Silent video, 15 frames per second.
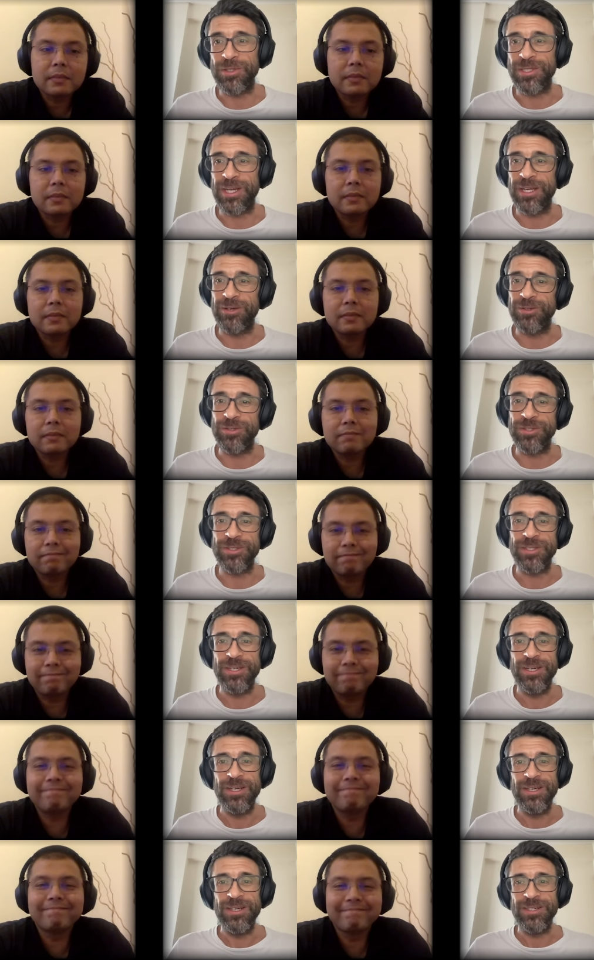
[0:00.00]
Speaker 1: more sales.
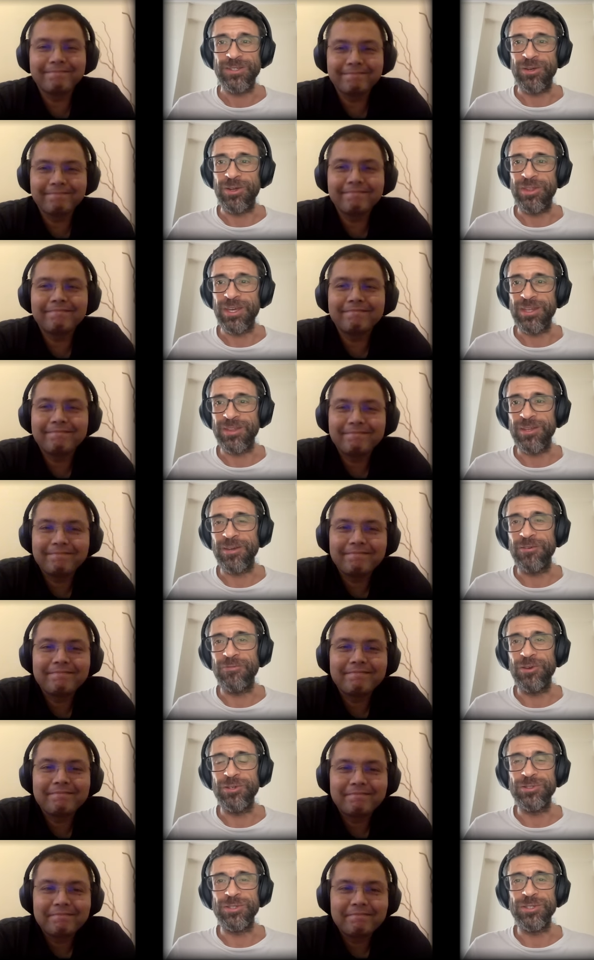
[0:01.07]
So, I think the
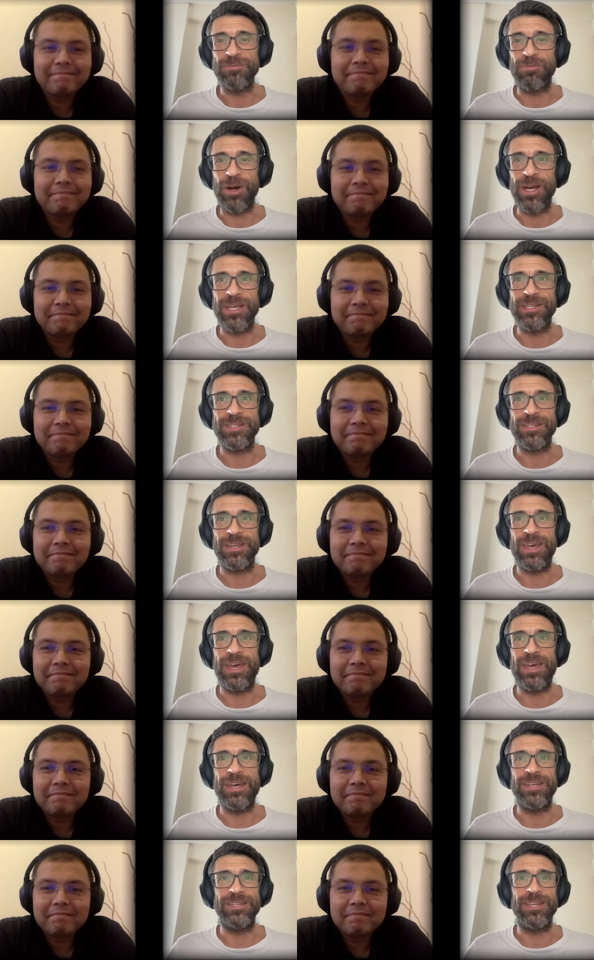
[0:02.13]
future is bright,
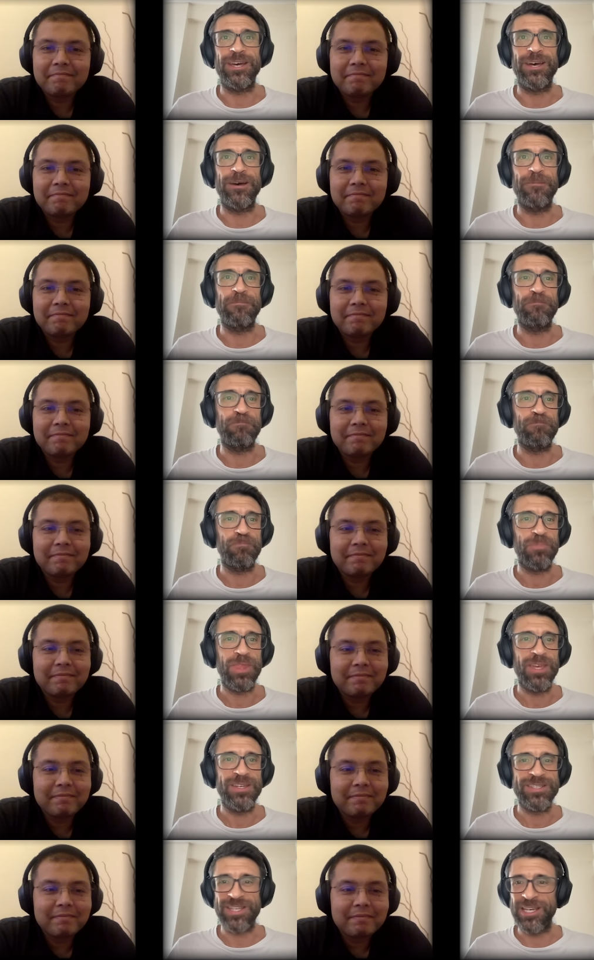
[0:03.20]
and um,
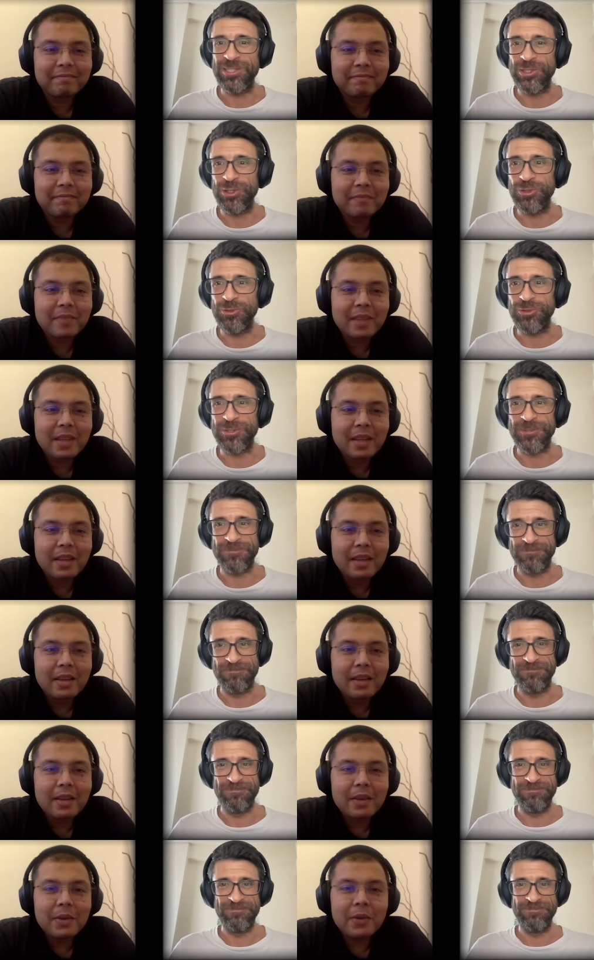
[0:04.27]
stay tuned.
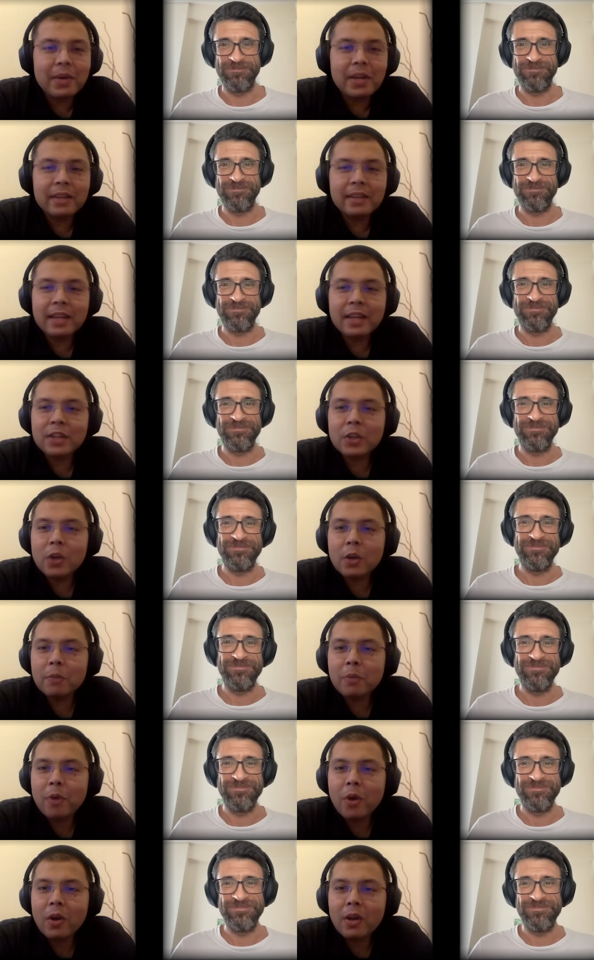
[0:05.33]
Speaker 2: Great.
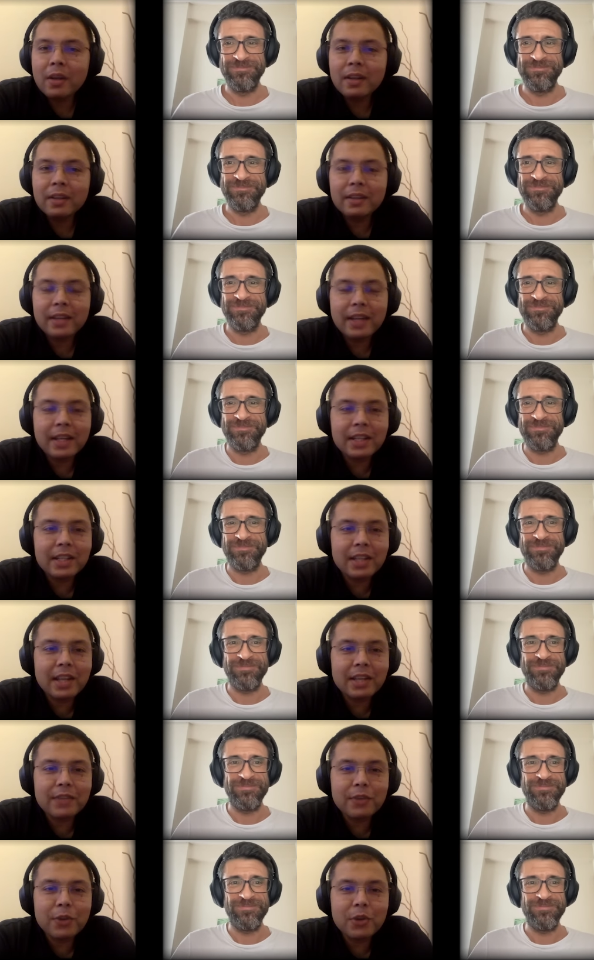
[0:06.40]
Thanks a lot, Paul.
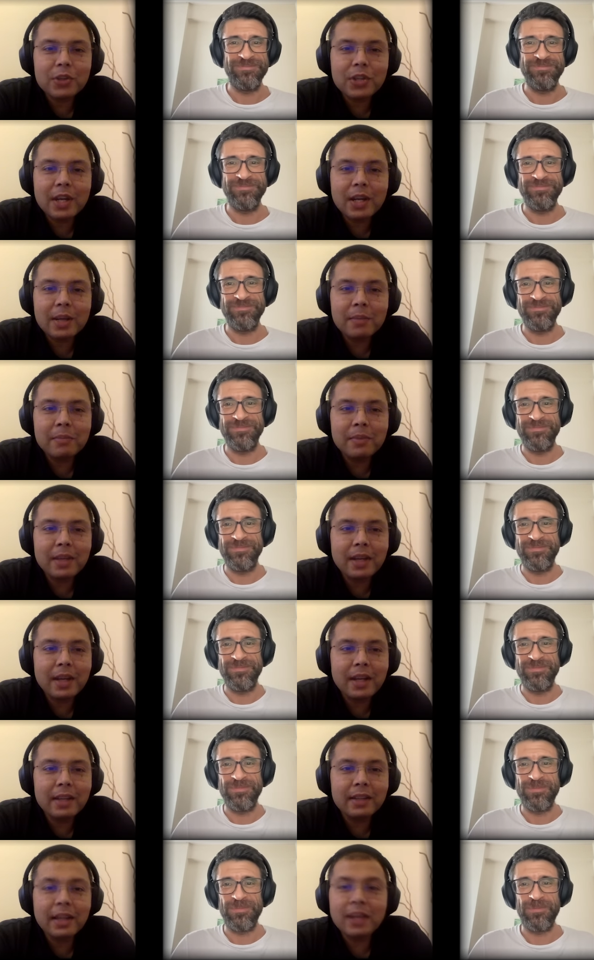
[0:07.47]
Thanks, thanks for your
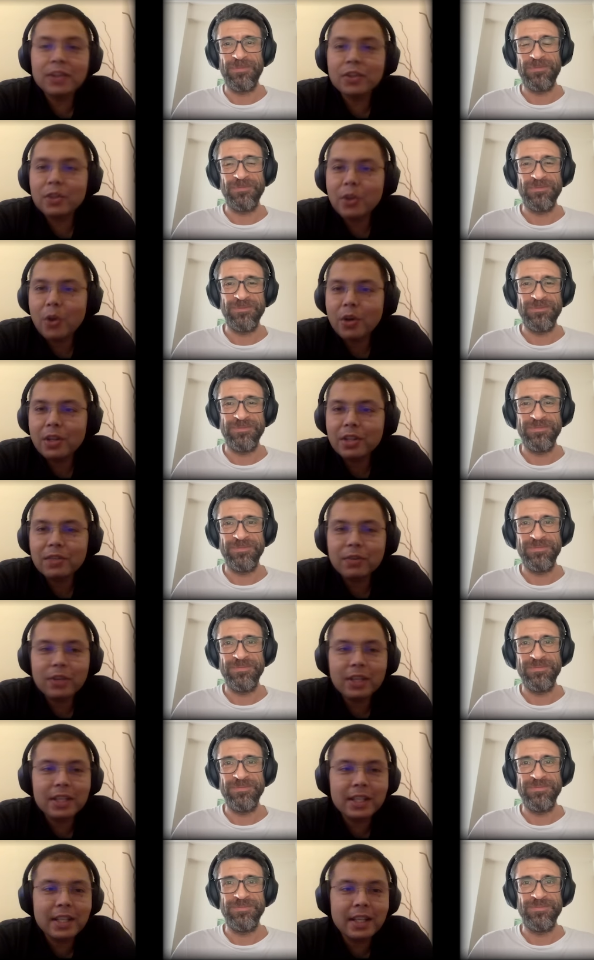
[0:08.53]
time, and thanks to the
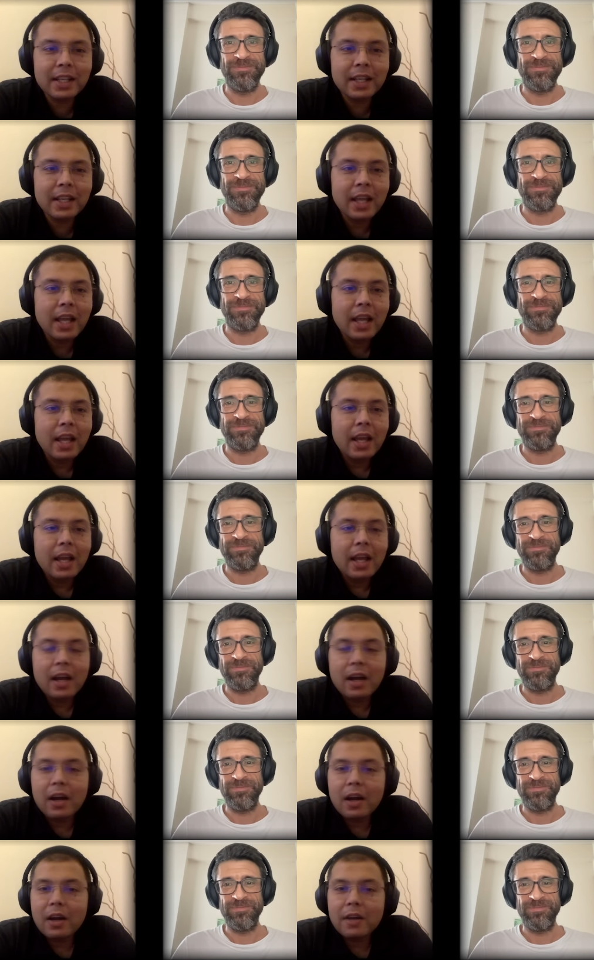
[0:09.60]
audience for listening.
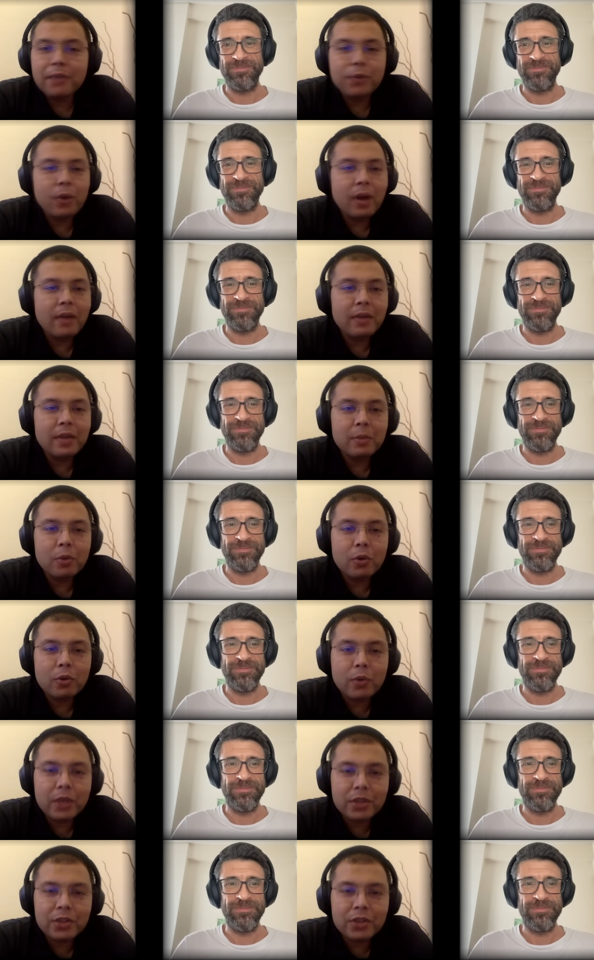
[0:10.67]
Uh, if you have any